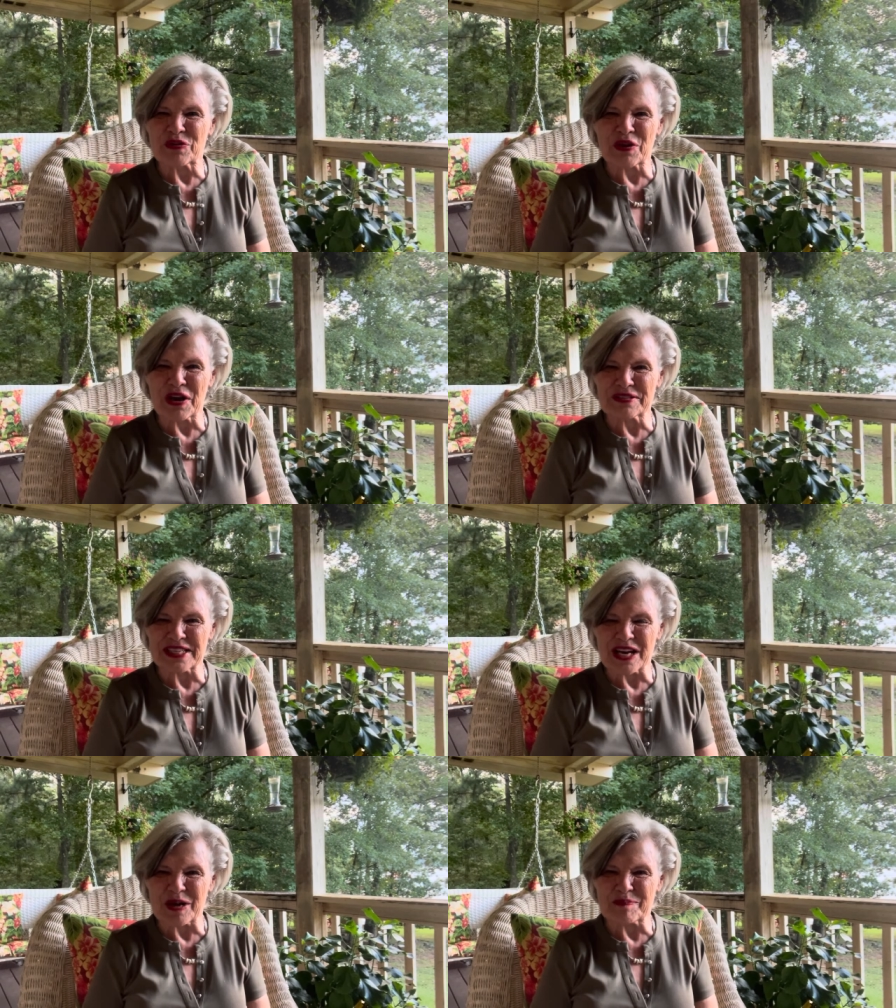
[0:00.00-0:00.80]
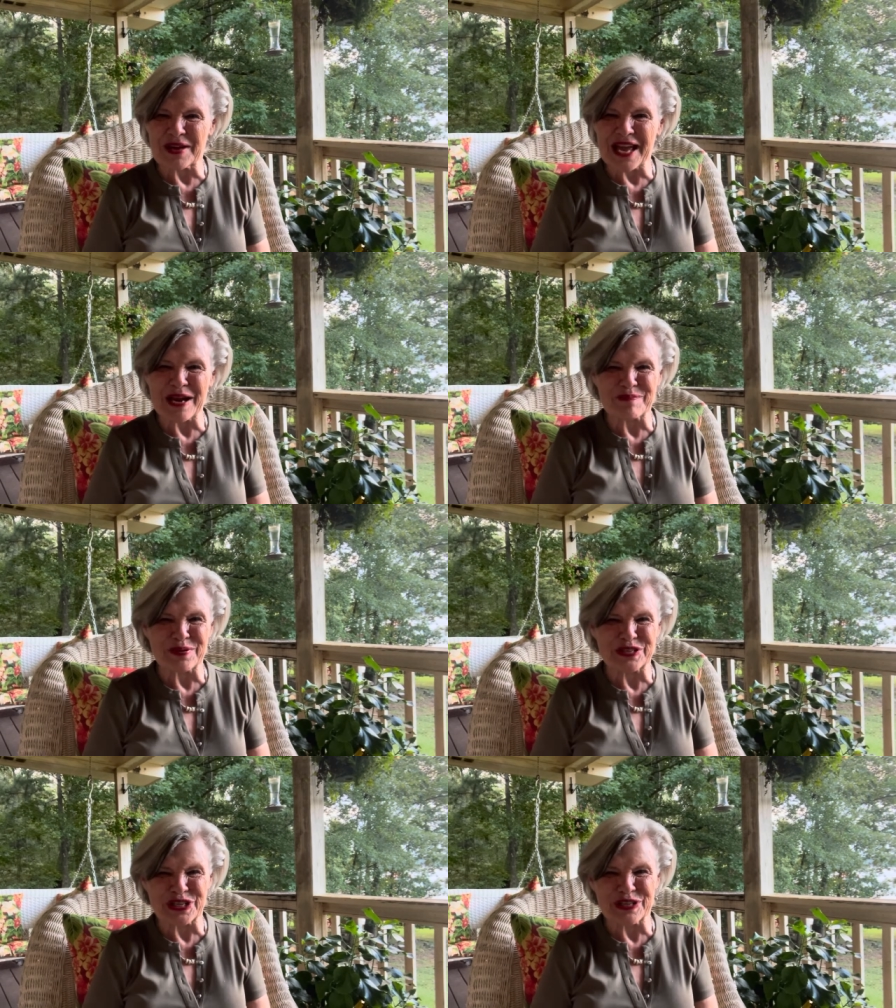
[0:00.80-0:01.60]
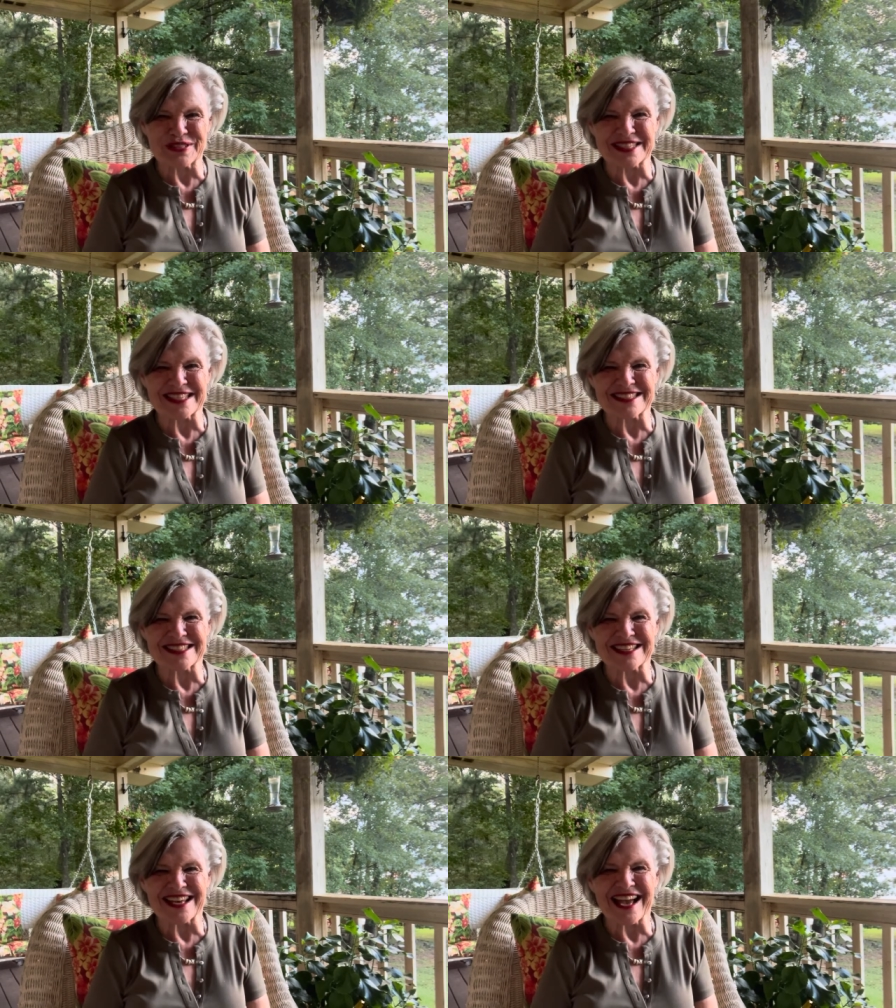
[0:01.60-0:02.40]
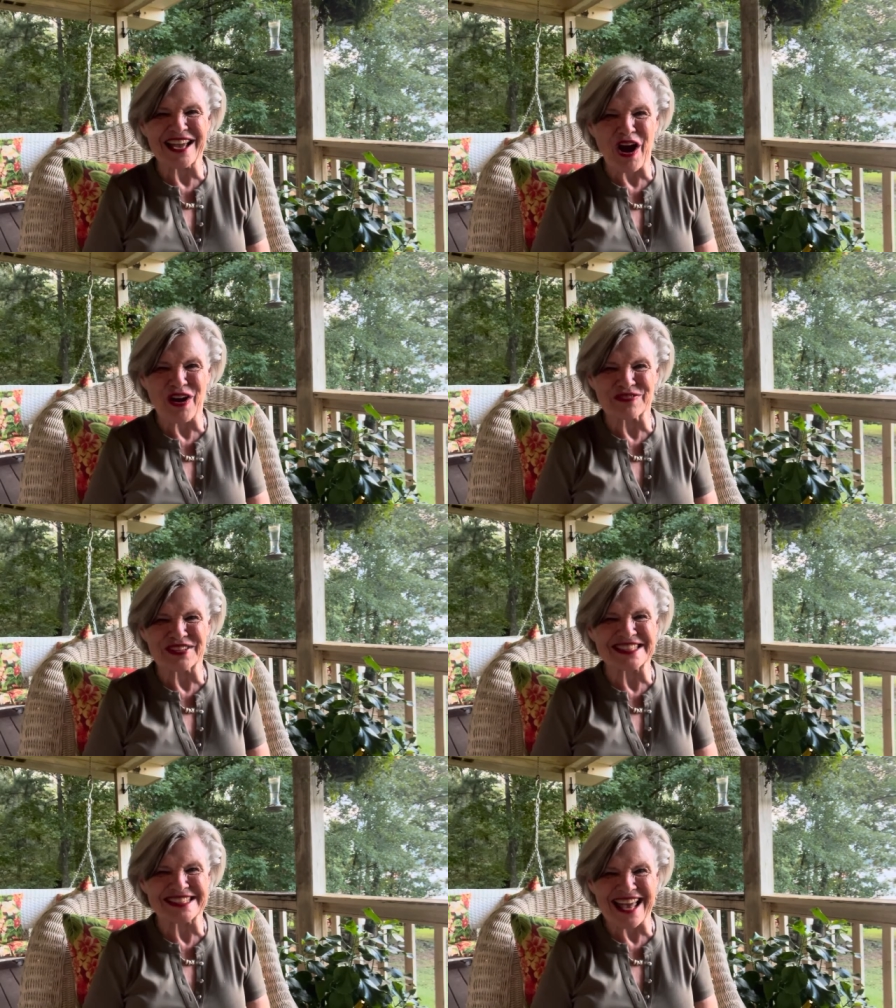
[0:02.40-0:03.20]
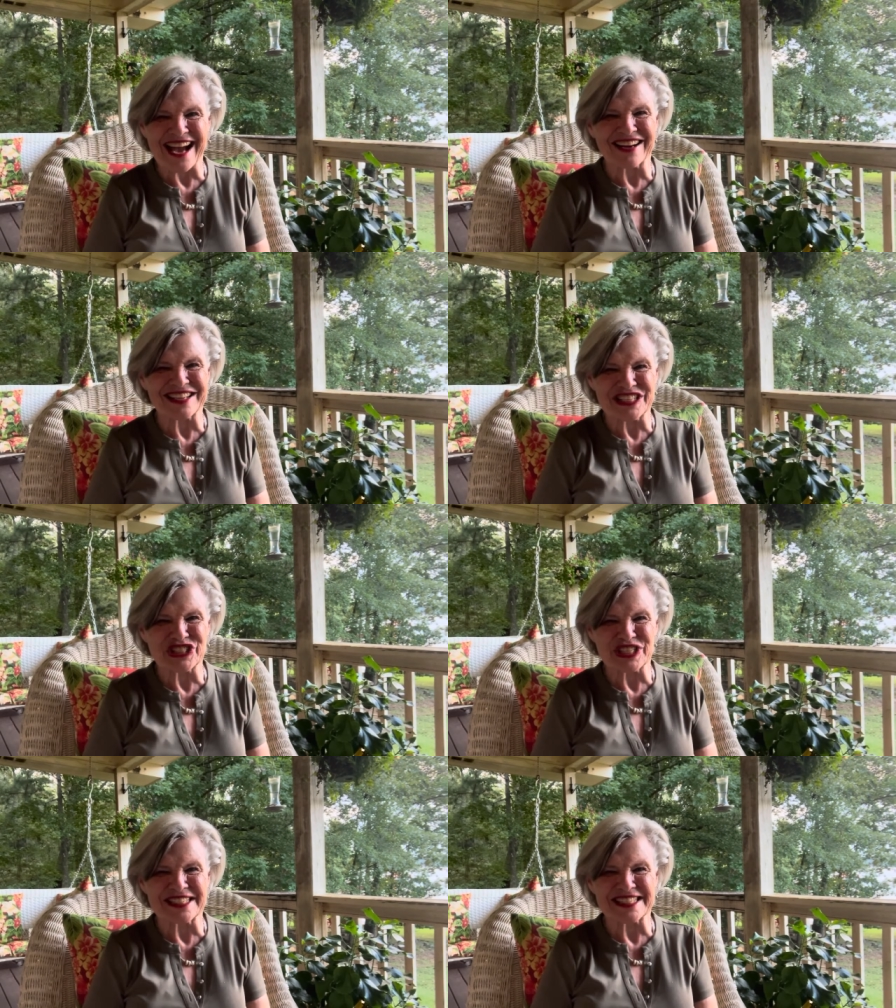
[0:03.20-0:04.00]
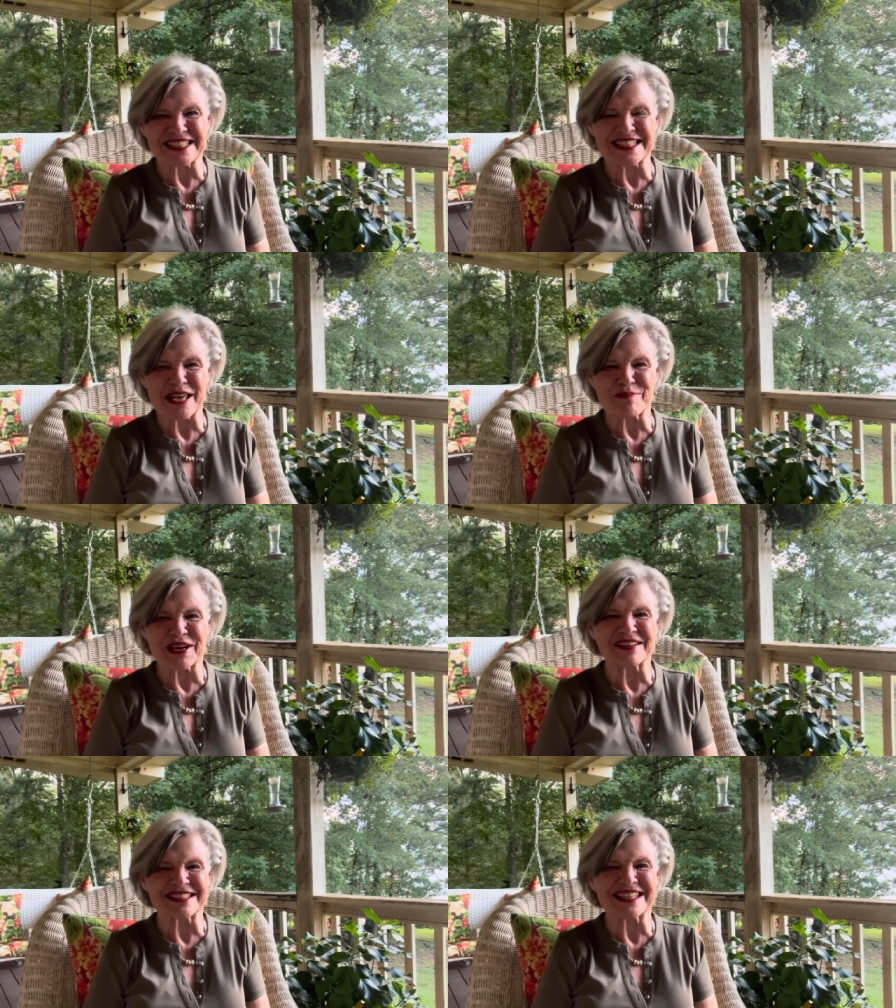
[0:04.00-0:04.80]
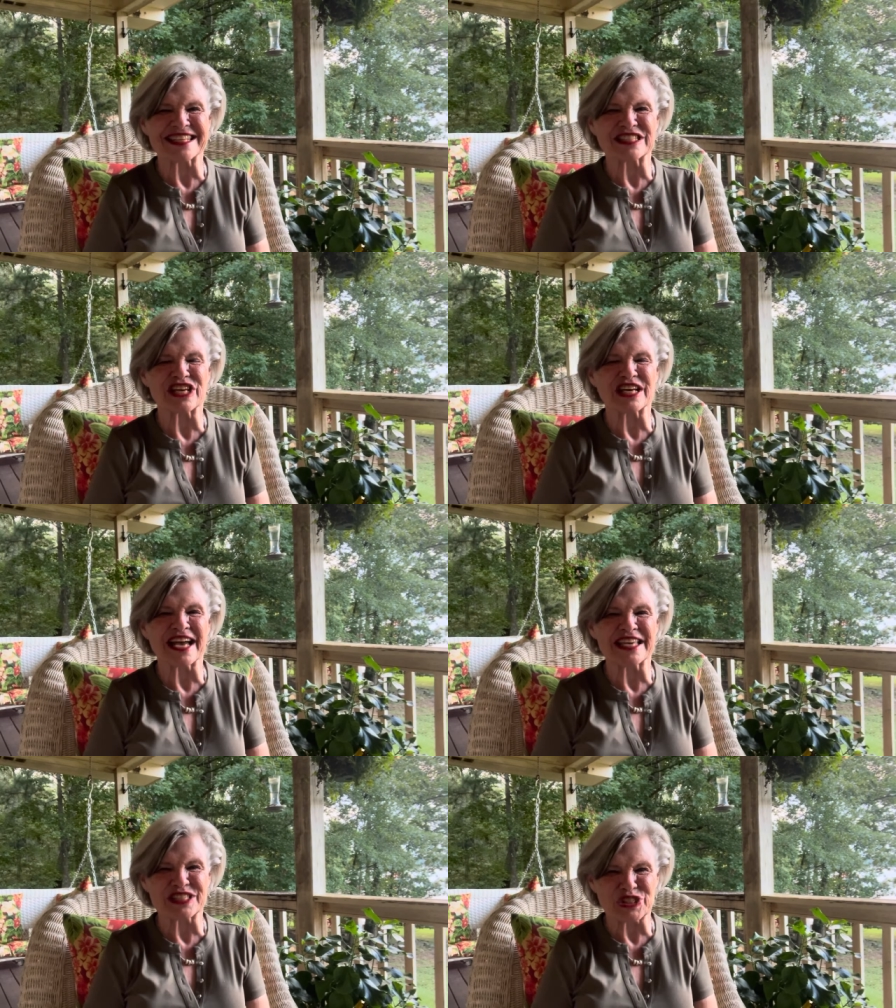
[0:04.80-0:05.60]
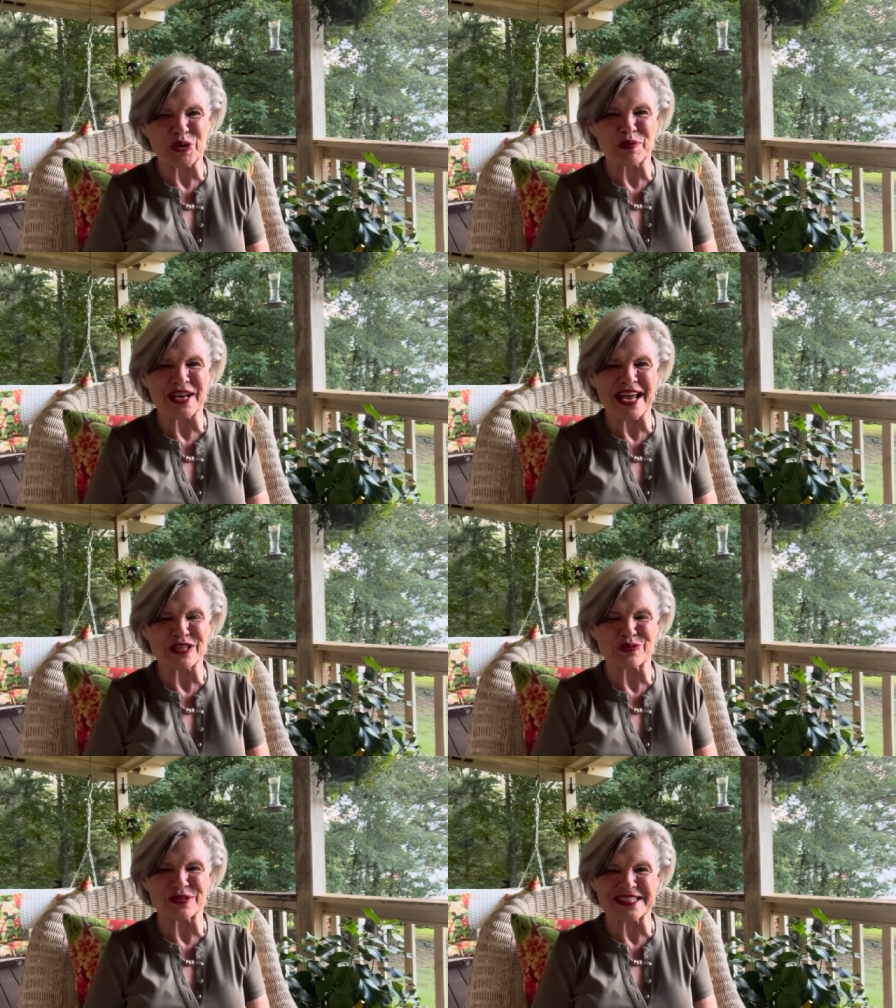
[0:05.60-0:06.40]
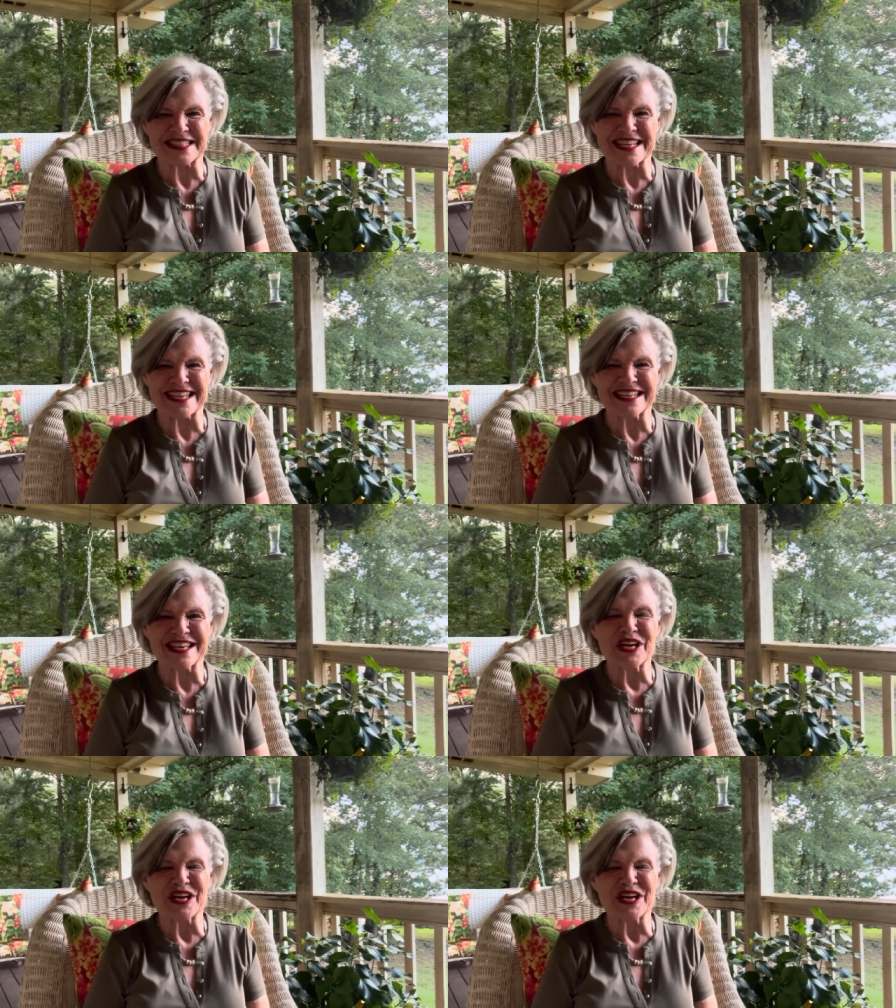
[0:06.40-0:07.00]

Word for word: grows up and produces a harvest now in Jesus' name because it is a supernatural seed